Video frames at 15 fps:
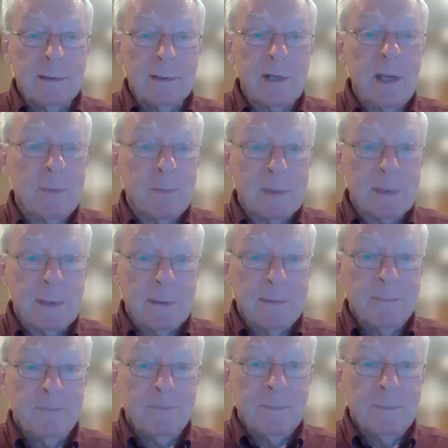the shapes
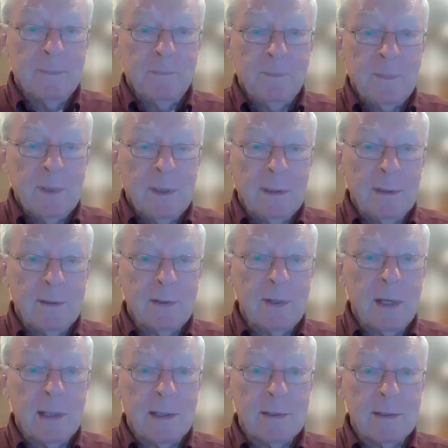
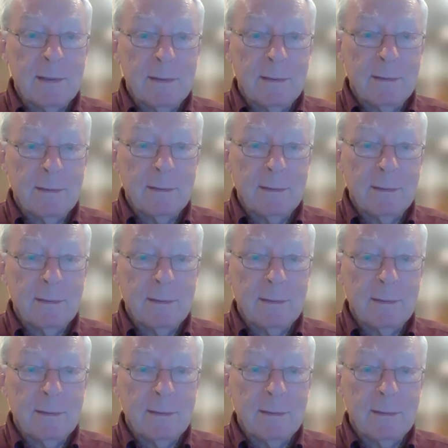changed.